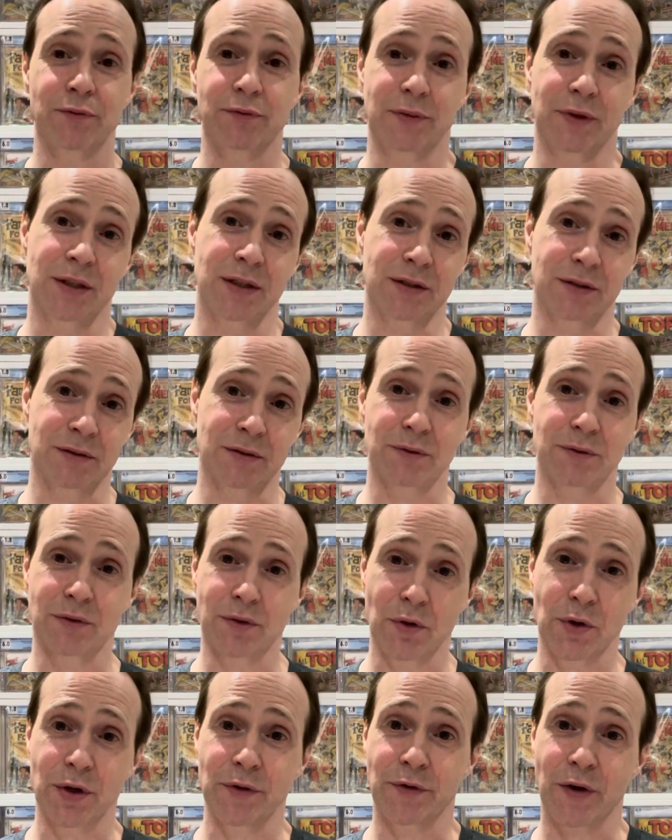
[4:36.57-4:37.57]
these
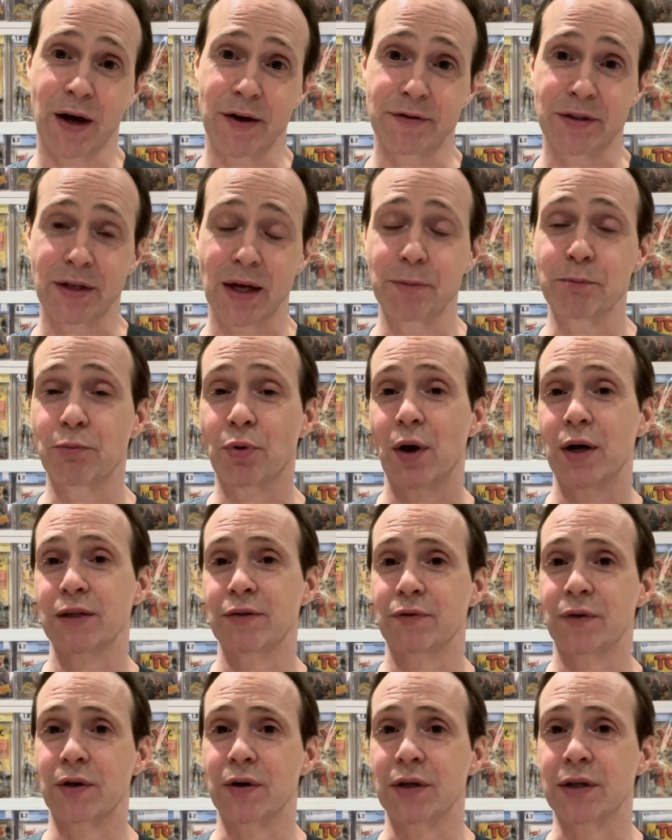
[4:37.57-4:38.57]
35 cent price
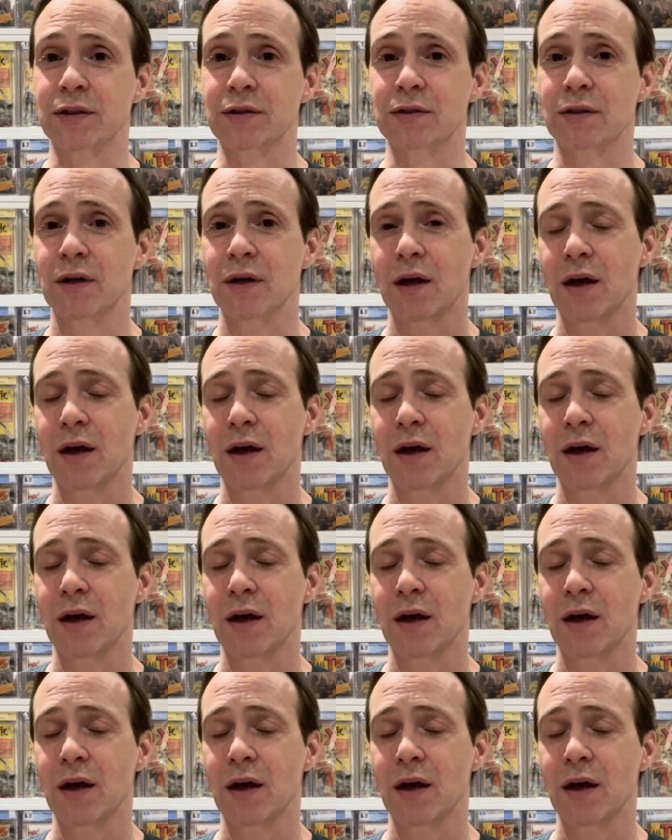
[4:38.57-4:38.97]
variants,